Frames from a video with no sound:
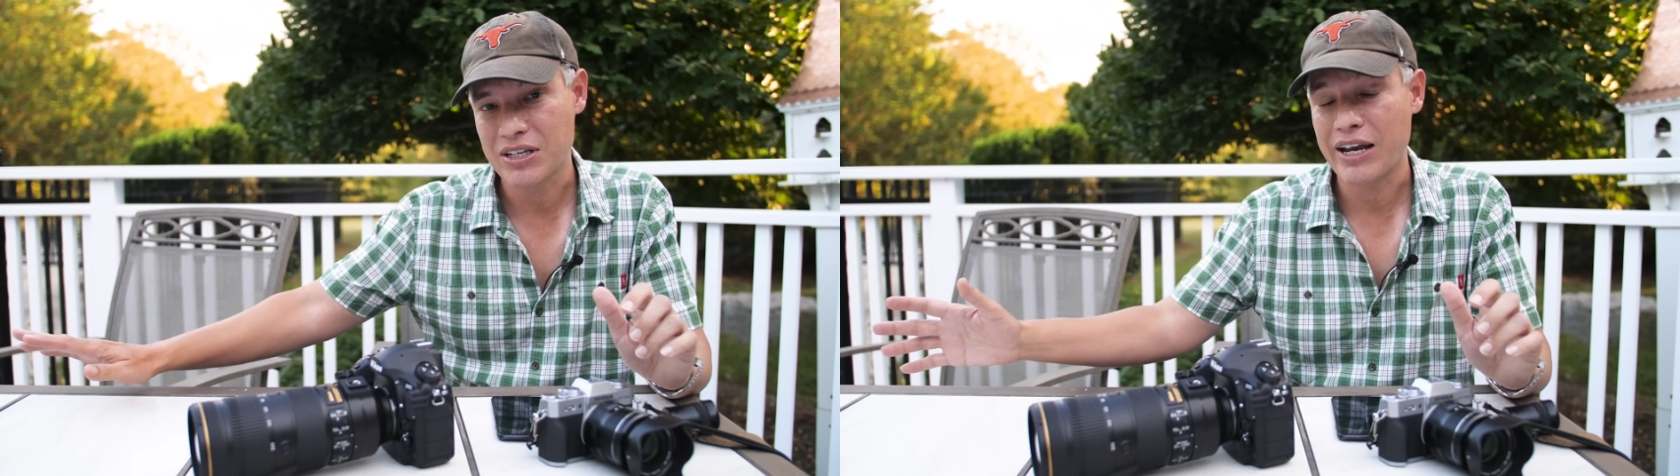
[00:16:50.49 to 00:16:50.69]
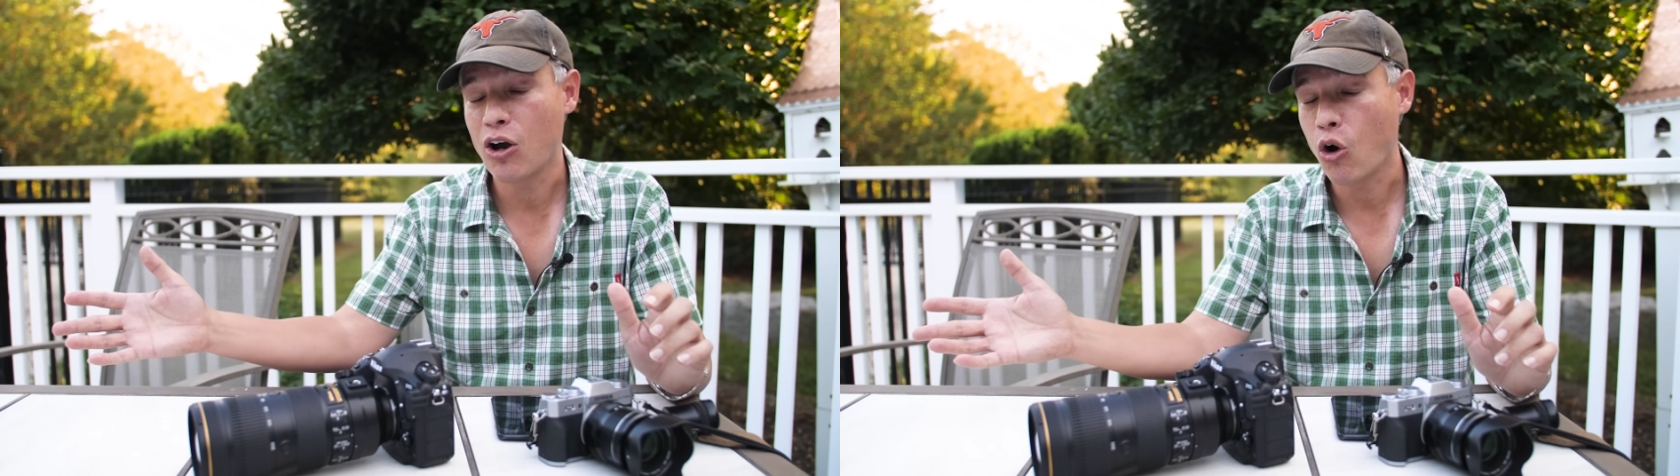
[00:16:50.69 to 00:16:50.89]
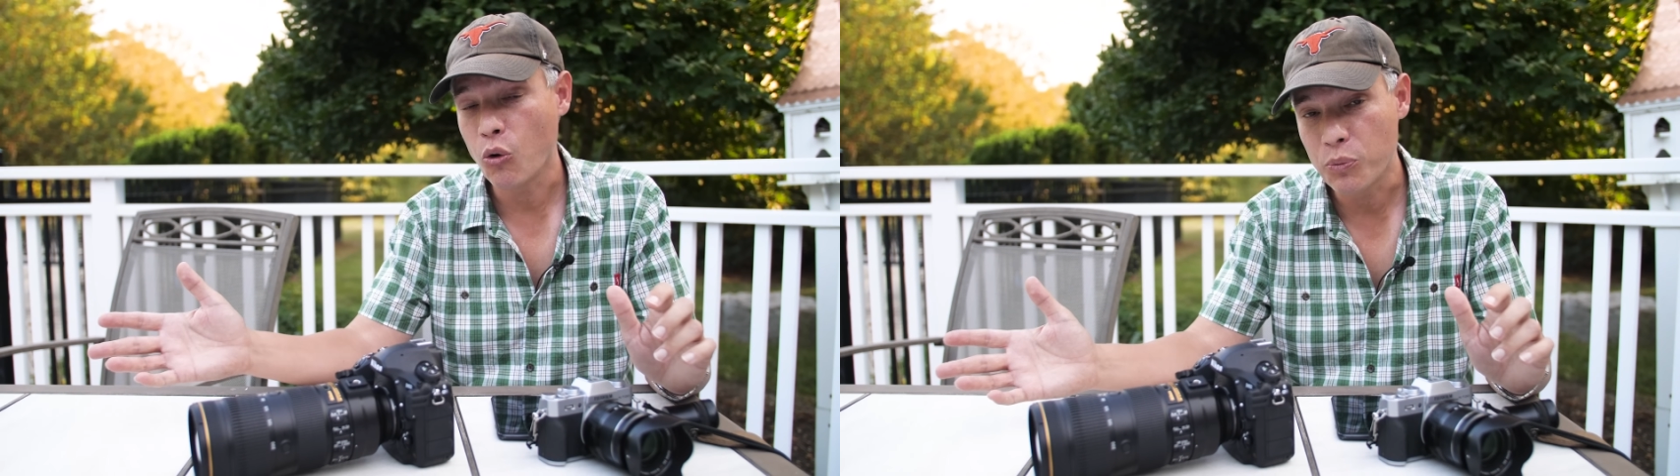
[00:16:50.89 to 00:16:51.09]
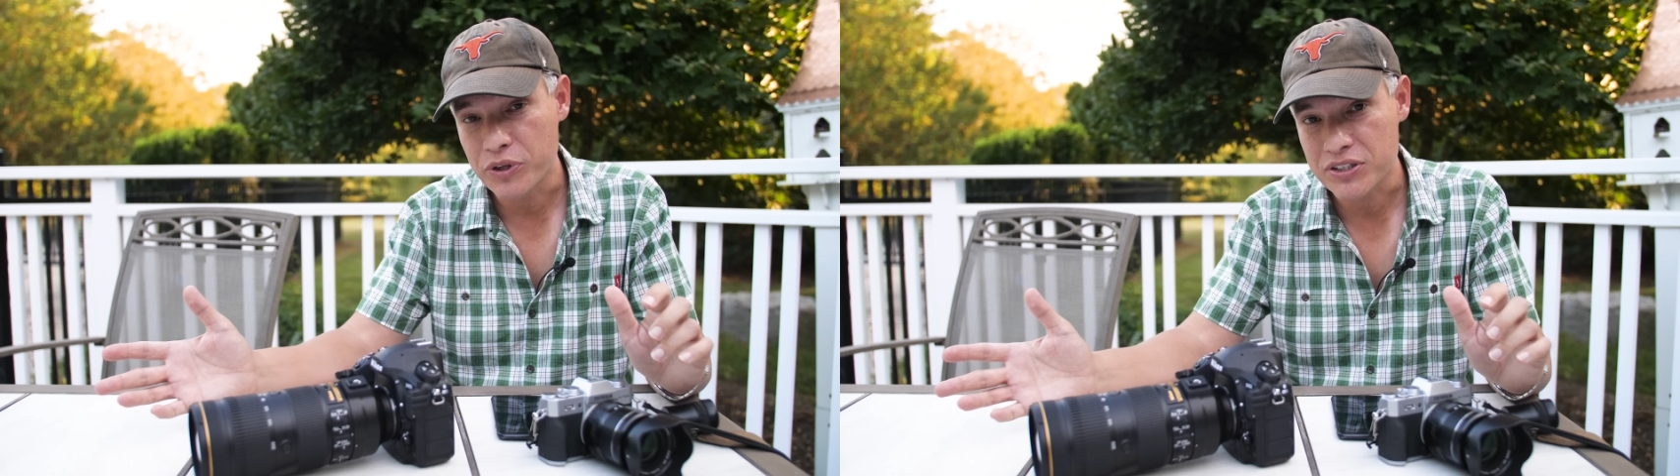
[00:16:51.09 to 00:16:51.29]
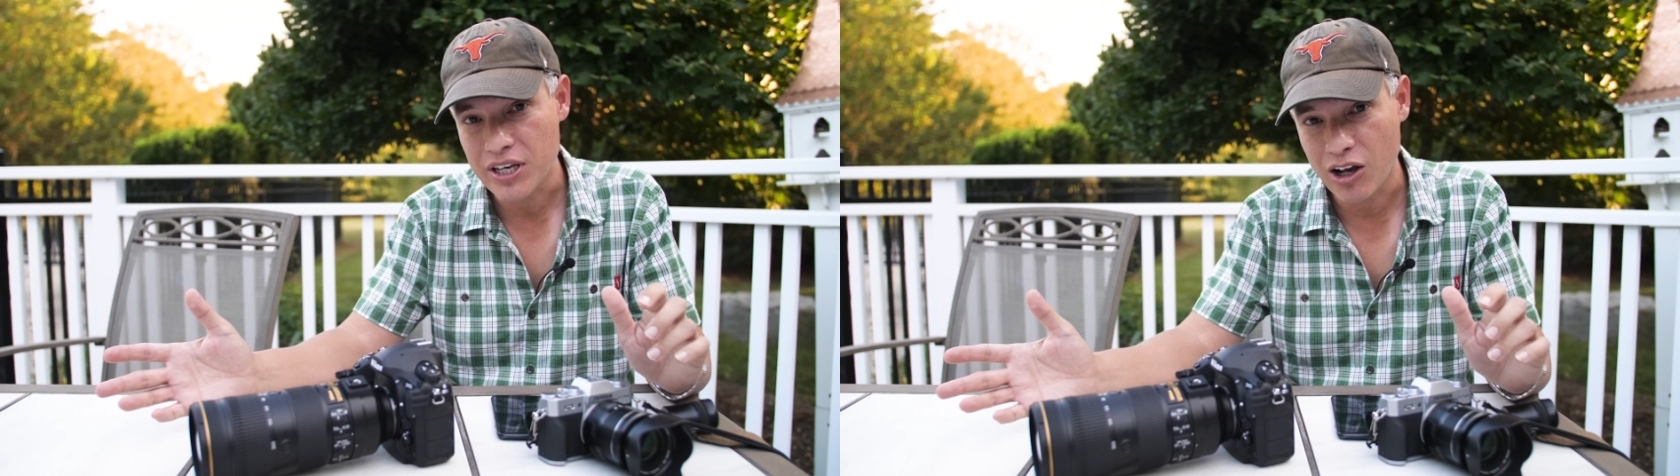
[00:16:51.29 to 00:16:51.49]
I hope
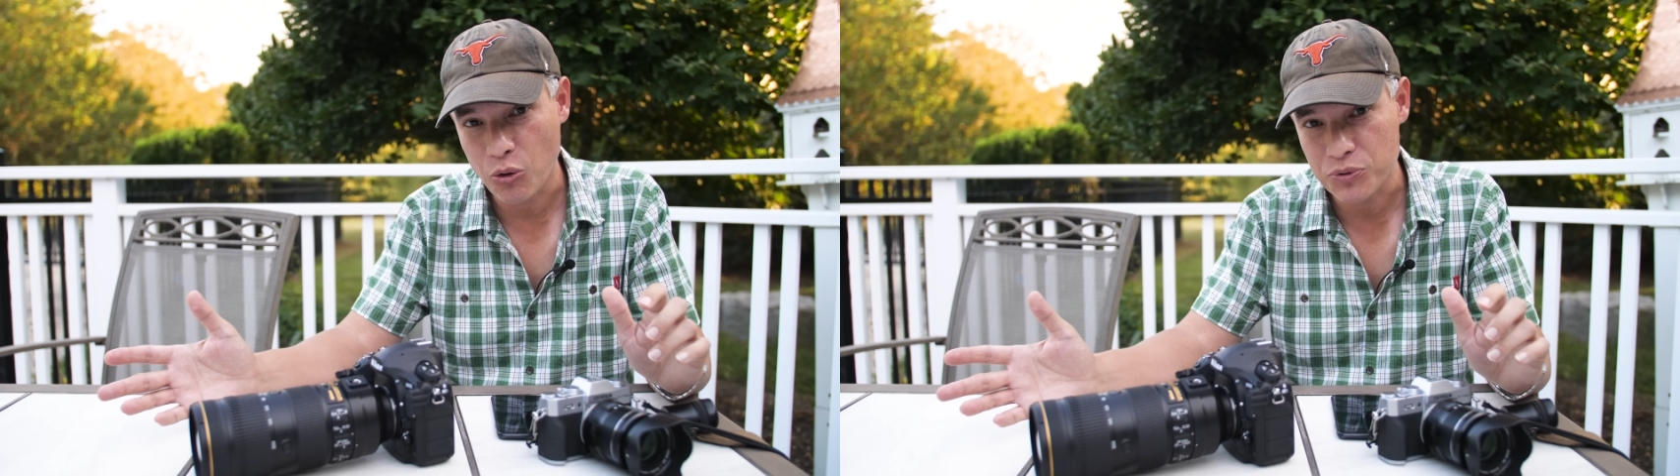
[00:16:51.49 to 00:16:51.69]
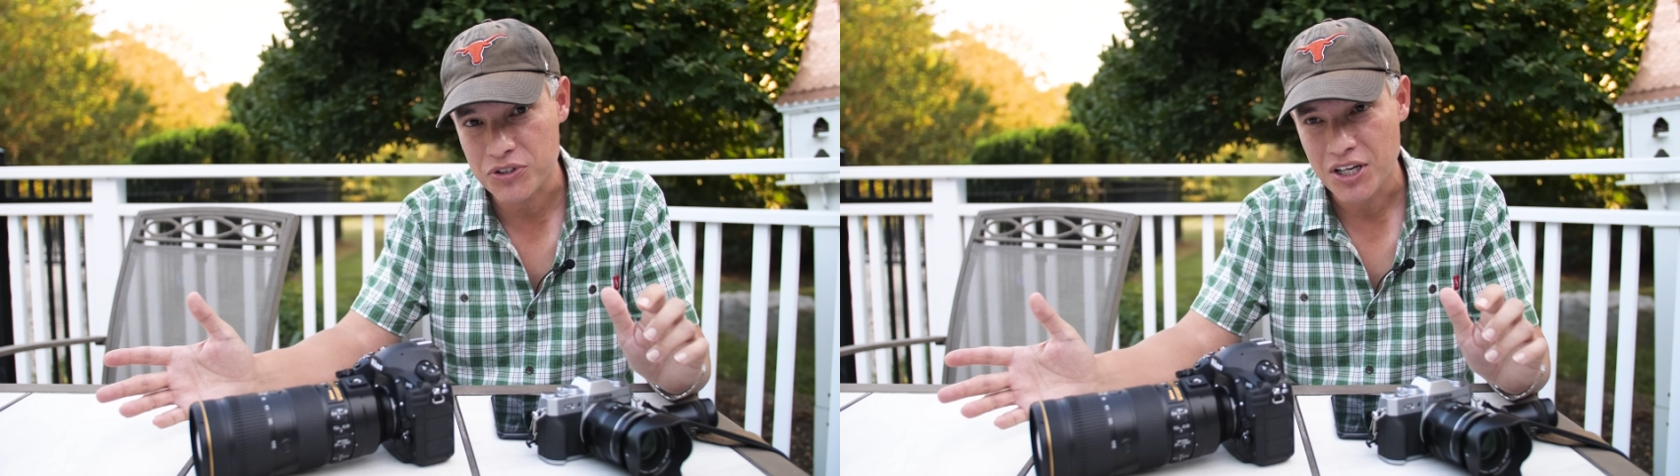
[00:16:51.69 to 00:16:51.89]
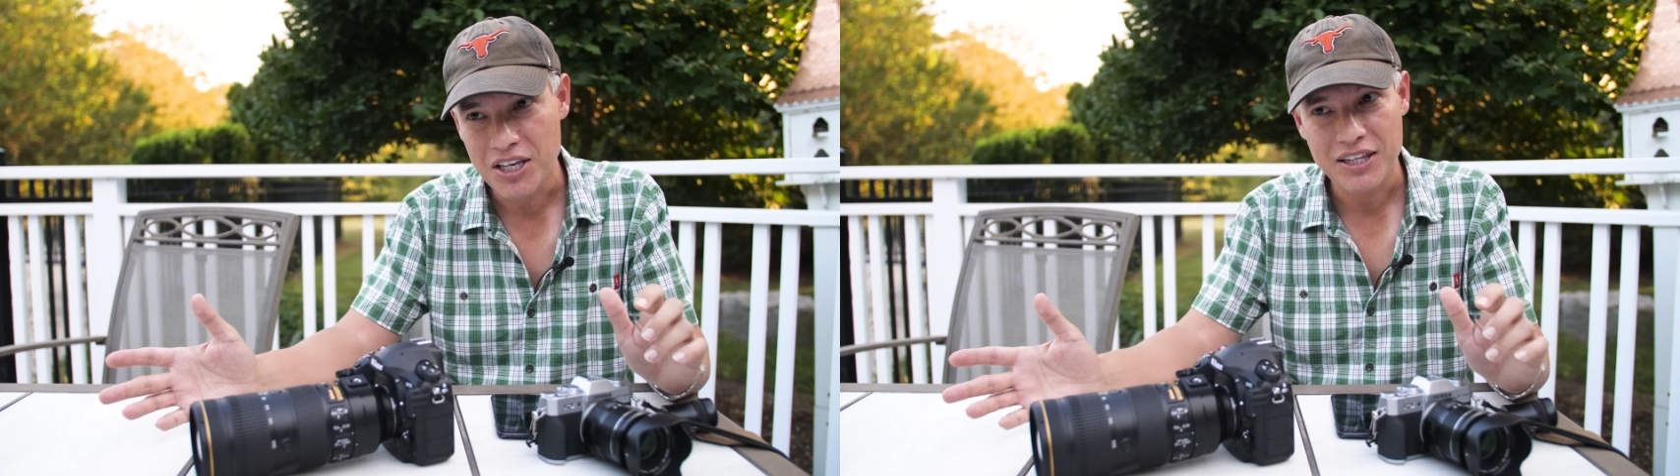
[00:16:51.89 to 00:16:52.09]
this helps.